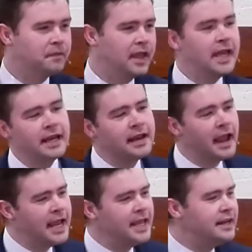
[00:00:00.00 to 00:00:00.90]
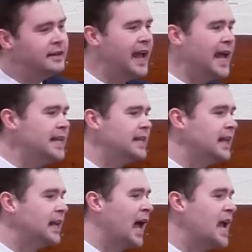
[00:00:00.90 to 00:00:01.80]
He, he had intended
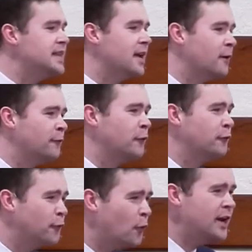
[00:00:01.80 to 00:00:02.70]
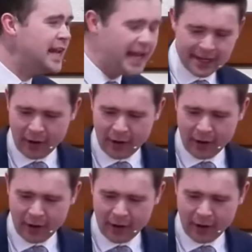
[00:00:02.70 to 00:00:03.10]
to lie there for 48